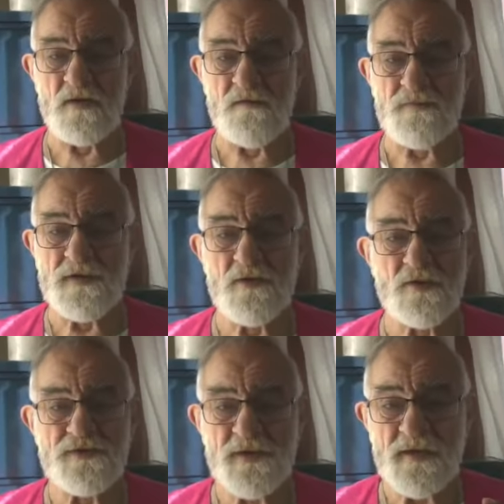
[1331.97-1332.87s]

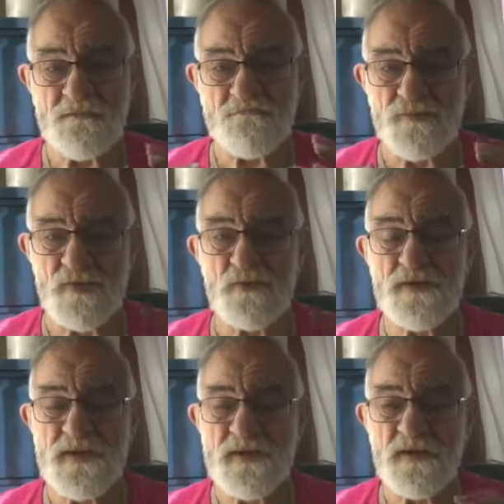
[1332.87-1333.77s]
Because in
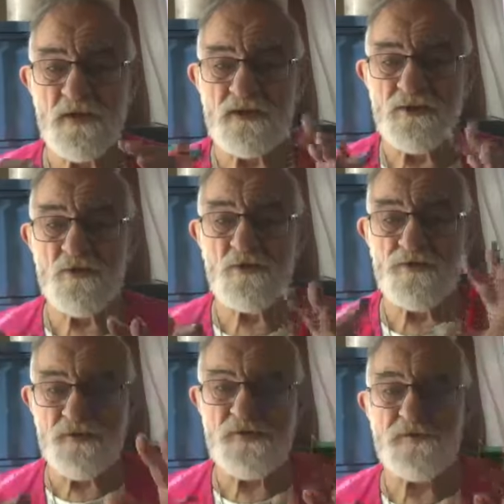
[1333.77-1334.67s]
building your
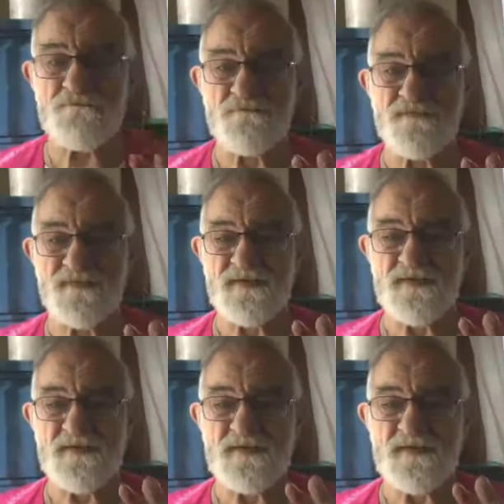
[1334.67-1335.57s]
dream
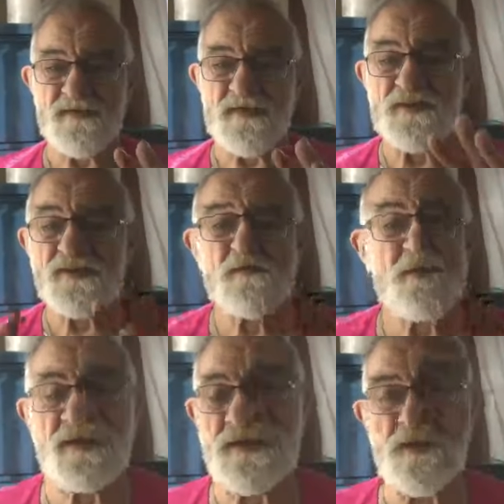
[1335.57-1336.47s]

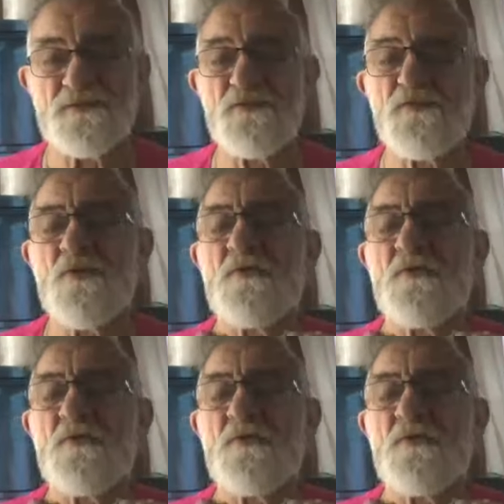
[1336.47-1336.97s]
etherically through your